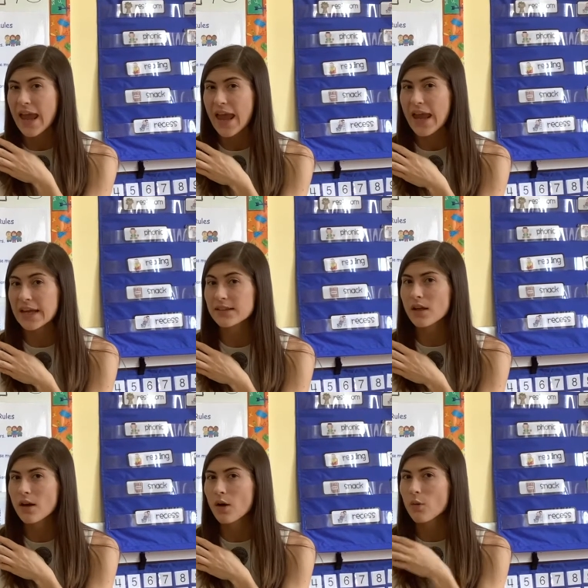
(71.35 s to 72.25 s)
and
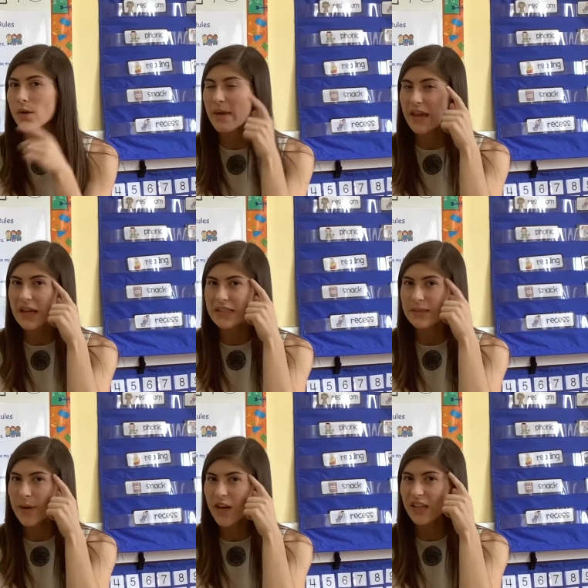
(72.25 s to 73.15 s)
we make a
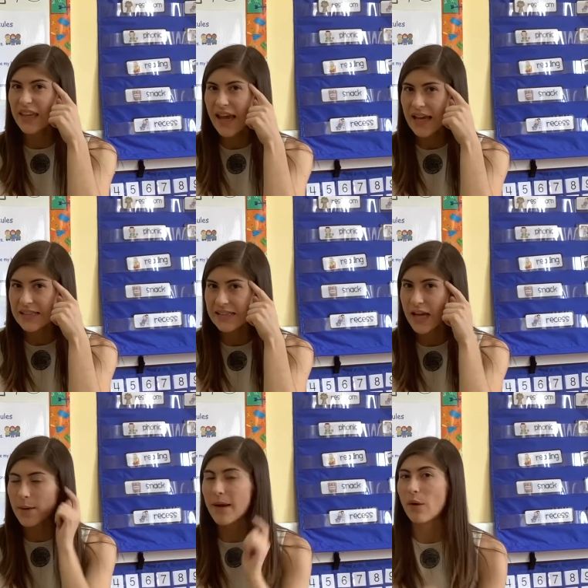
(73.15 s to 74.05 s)
smart guess
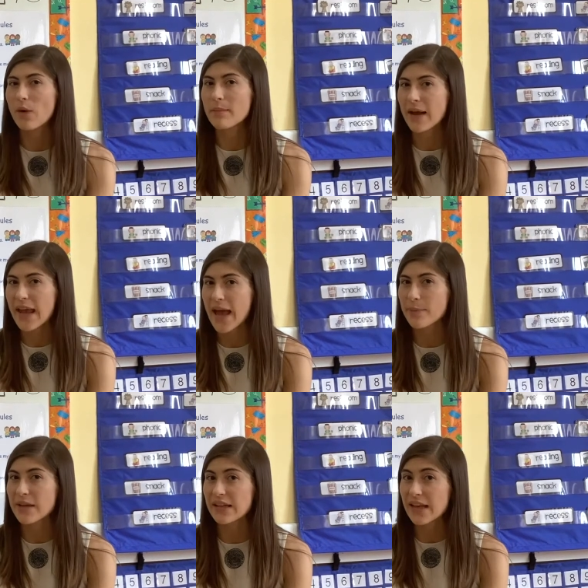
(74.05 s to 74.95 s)
about what might
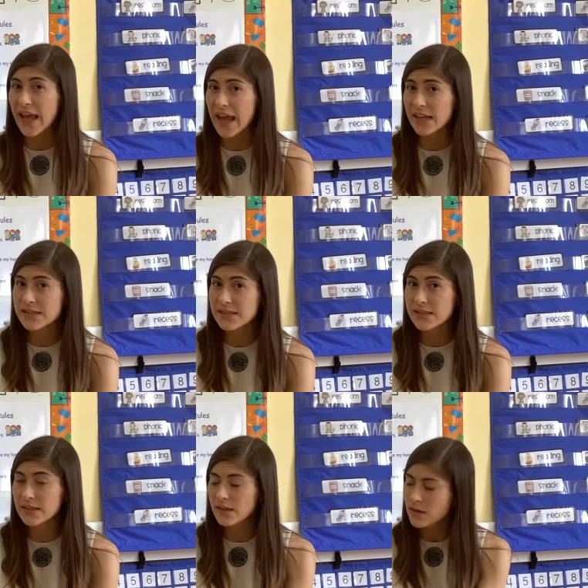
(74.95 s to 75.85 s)
happen
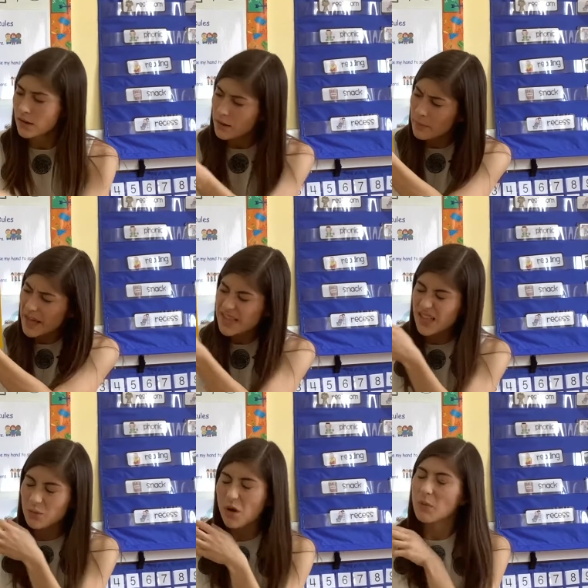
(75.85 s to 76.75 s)
next based
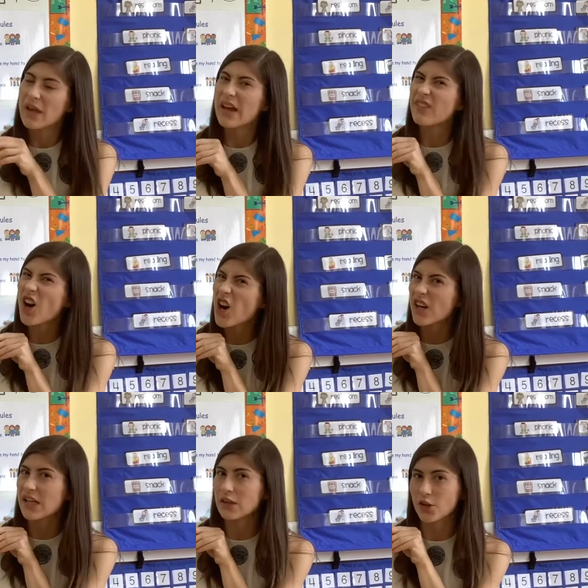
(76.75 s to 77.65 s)
on what we have
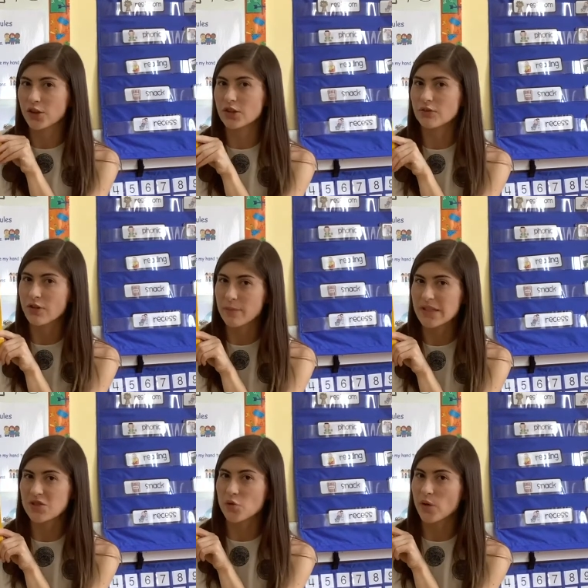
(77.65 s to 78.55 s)
already learned from the
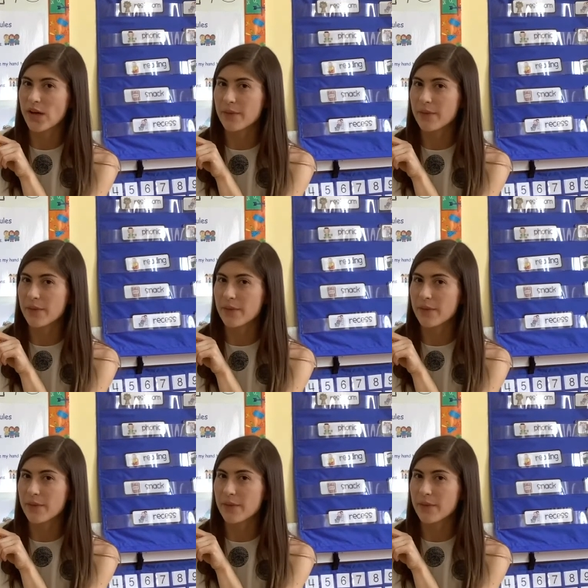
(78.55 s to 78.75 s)
story.